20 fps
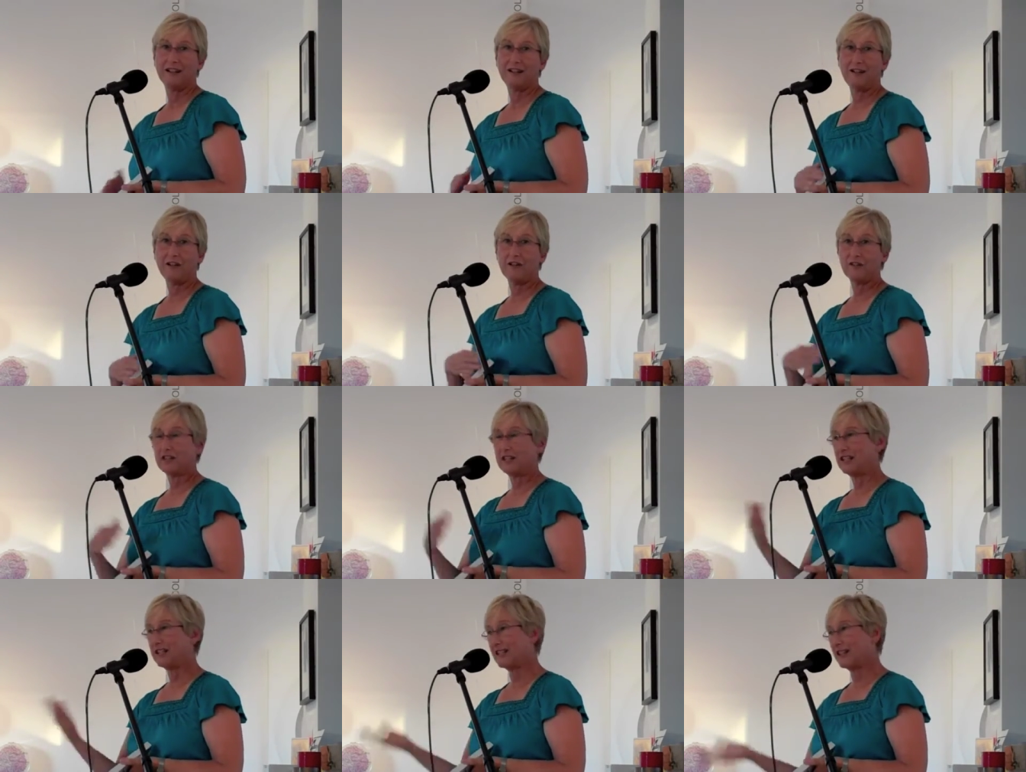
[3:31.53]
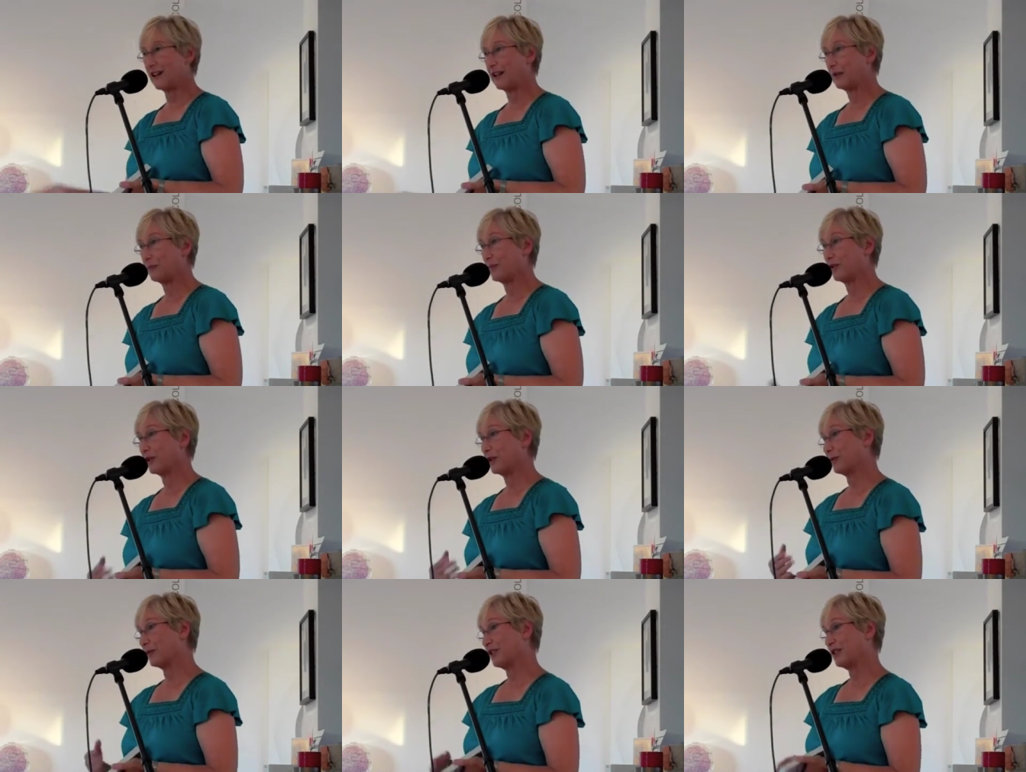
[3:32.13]
all the design
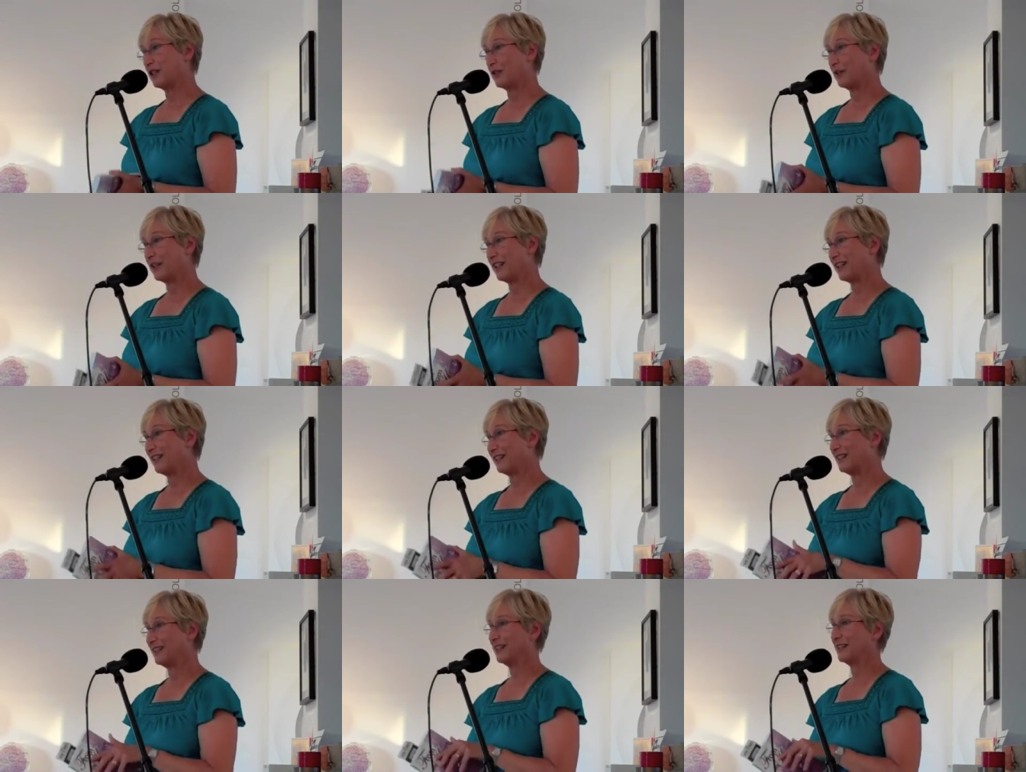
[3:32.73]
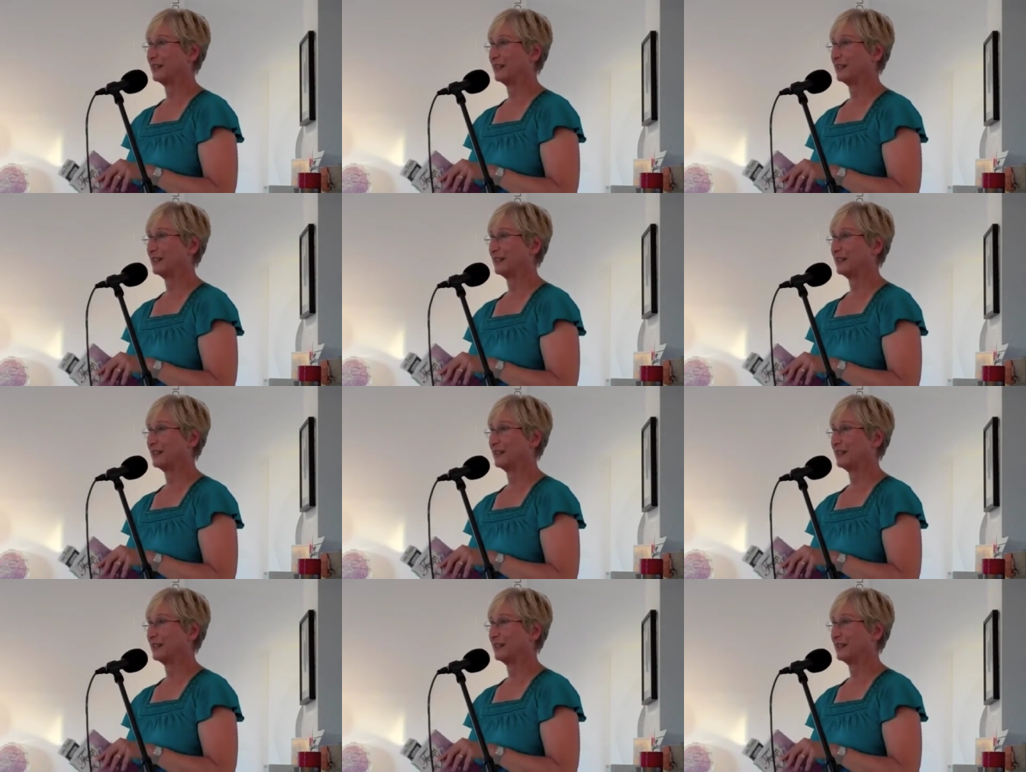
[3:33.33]
work was donated.